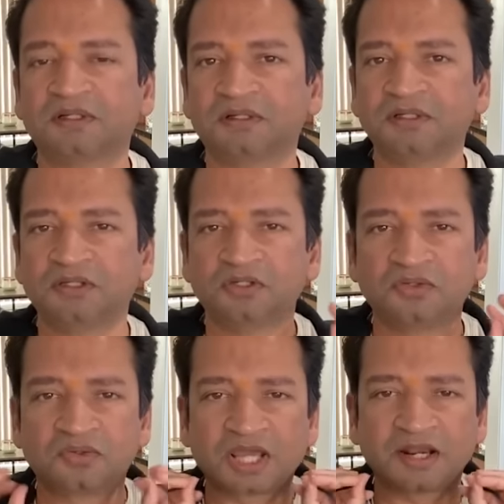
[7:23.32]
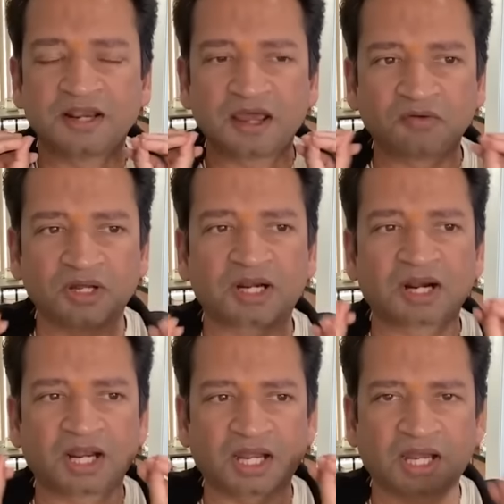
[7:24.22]
You can
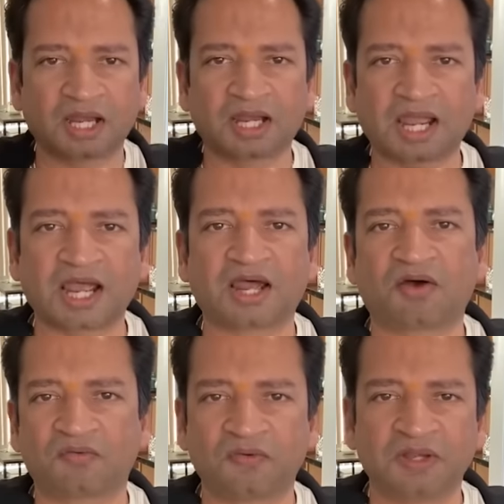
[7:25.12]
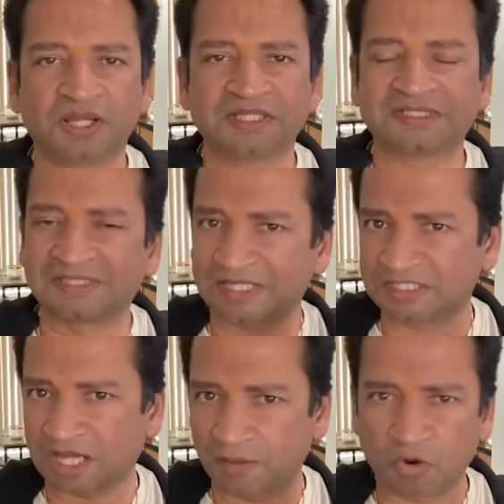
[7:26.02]
never have
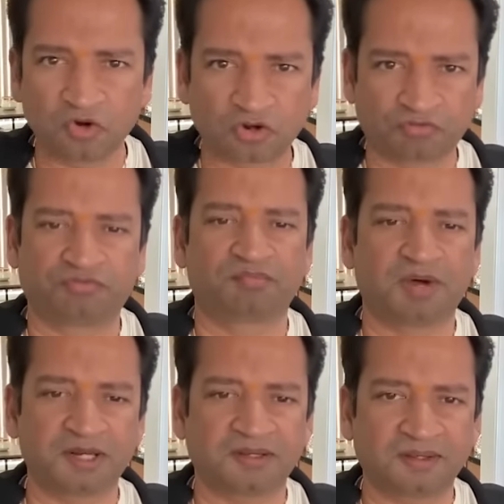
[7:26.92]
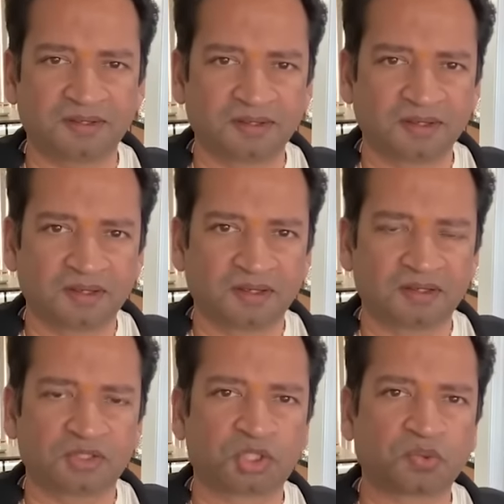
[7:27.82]
such amount of money
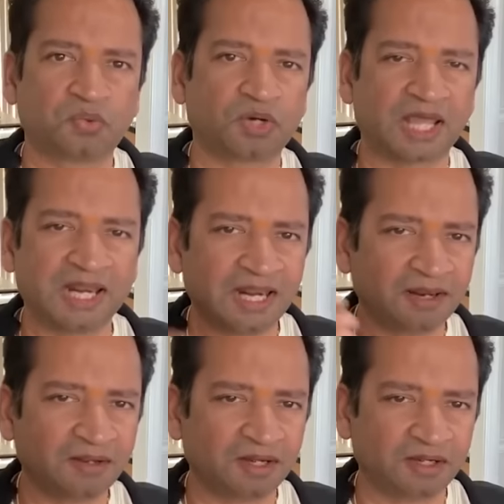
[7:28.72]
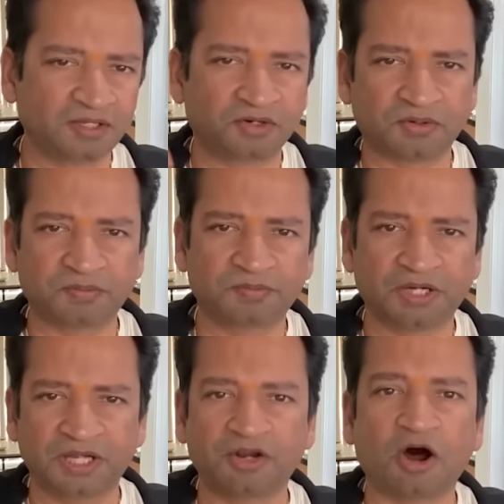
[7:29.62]
through
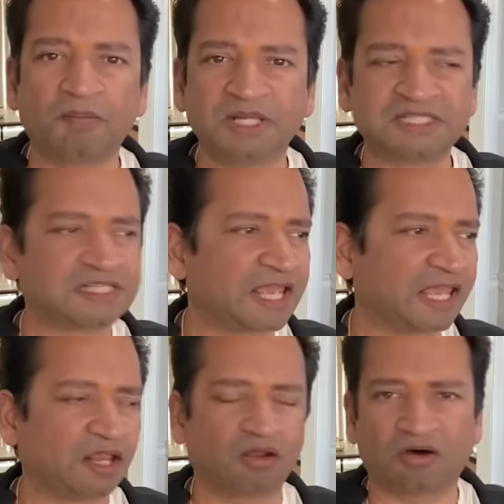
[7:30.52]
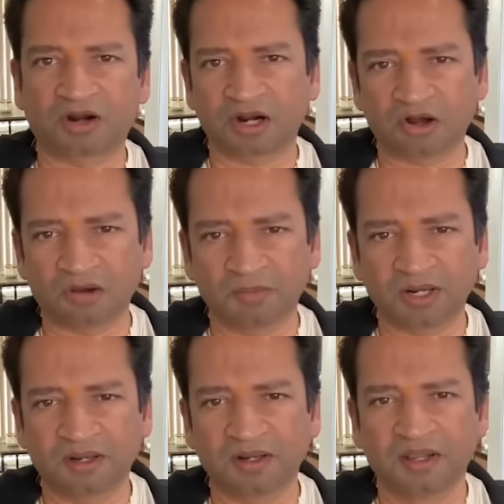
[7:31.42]
a normal sale or a
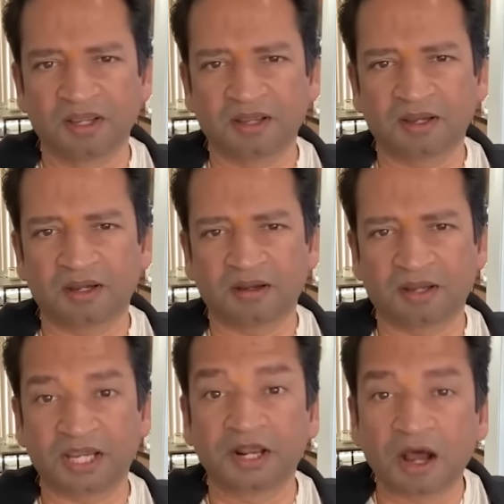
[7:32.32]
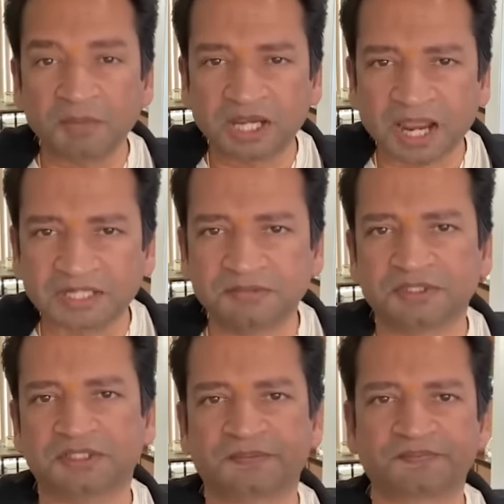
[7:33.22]
normal economic
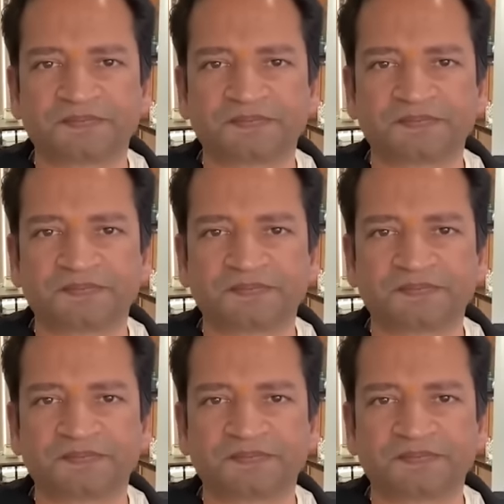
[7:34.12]
activity